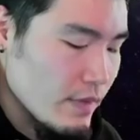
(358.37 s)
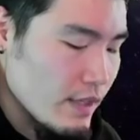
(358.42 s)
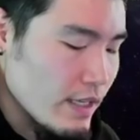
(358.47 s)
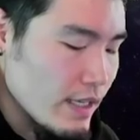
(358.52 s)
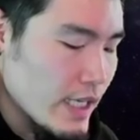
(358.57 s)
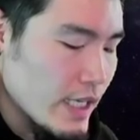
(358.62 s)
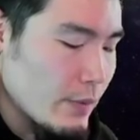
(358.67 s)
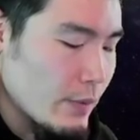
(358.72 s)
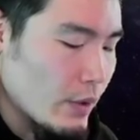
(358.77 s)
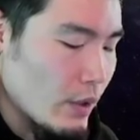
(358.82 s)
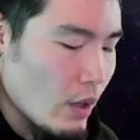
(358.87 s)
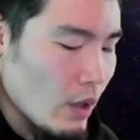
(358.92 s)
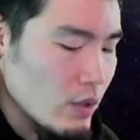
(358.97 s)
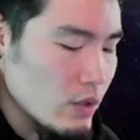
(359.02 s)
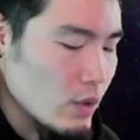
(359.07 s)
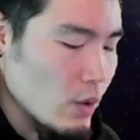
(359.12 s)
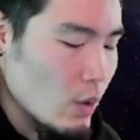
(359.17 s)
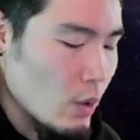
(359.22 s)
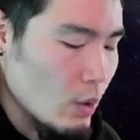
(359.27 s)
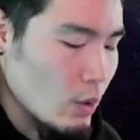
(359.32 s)
he will
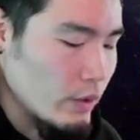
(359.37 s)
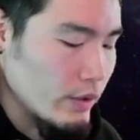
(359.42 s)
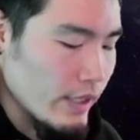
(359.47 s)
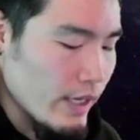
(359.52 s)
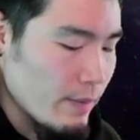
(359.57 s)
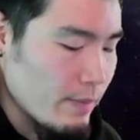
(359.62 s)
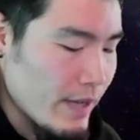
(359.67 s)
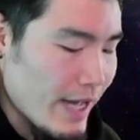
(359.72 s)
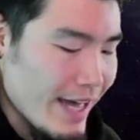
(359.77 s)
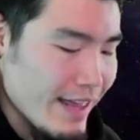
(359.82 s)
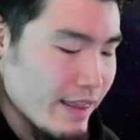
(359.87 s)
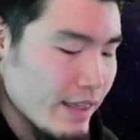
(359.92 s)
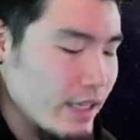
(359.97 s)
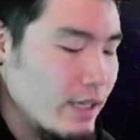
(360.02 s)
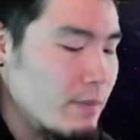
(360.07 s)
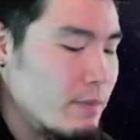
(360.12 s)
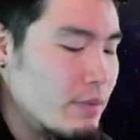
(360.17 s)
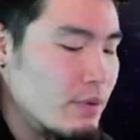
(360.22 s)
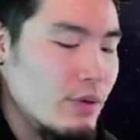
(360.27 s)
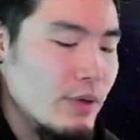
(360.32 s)
also hold up, I think,
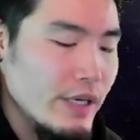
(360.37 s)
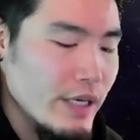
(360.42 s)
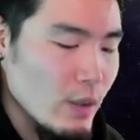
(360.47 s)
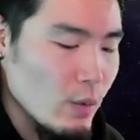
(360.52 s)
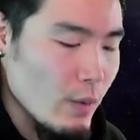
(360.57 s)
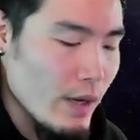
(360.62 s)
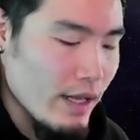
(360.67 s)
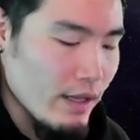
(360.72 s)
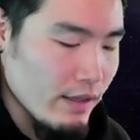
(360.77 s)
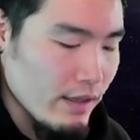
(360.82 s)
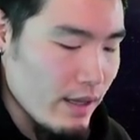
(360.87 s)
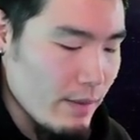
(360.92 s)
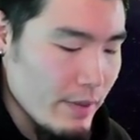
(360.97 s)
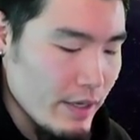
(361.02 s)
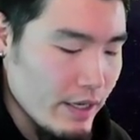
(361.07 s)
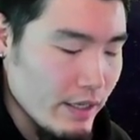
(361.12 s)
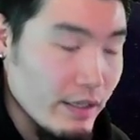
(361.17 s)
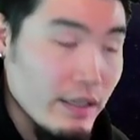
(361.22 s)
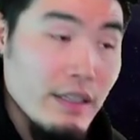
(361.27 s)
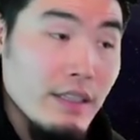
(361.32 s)
pretty well. I
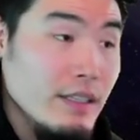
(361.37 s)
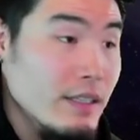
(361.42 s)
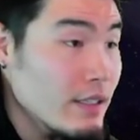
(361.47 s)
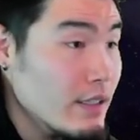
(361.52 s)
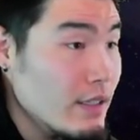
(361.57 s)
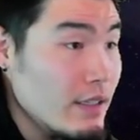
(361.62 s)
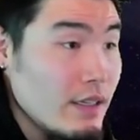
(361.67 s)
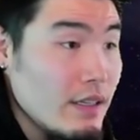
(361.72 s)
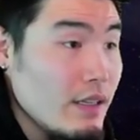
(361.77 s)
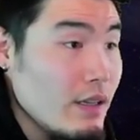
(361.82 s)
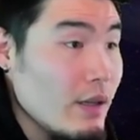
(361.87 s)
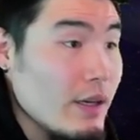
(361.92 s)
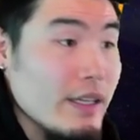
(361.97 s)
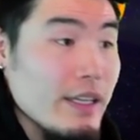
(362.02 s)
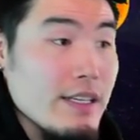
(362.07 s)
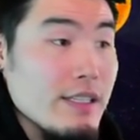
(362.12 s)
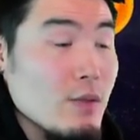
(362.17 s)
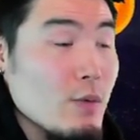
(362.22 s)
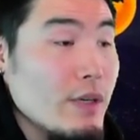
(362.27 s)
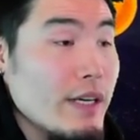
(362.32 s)
mean, look at this. We're